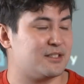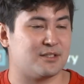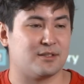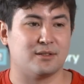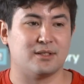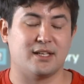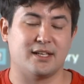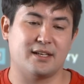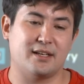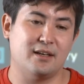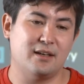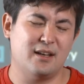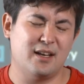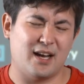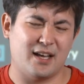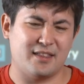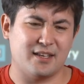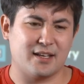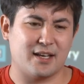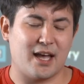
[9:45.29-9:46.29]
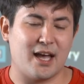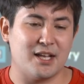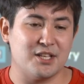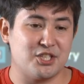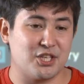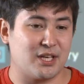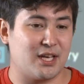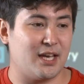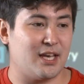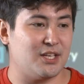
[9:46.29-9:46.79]
So like I think
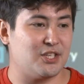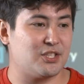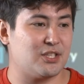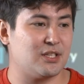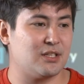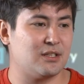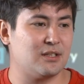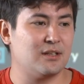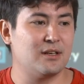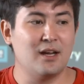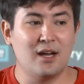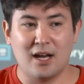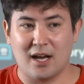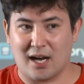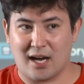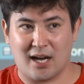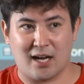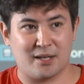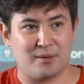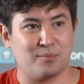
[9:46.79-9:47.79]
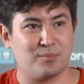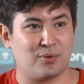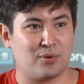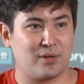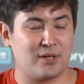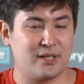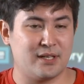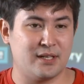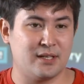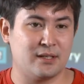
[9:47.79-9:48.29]
education,
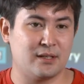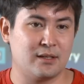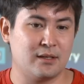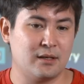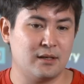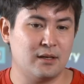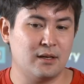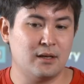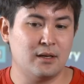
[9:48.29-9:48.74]
onboarding,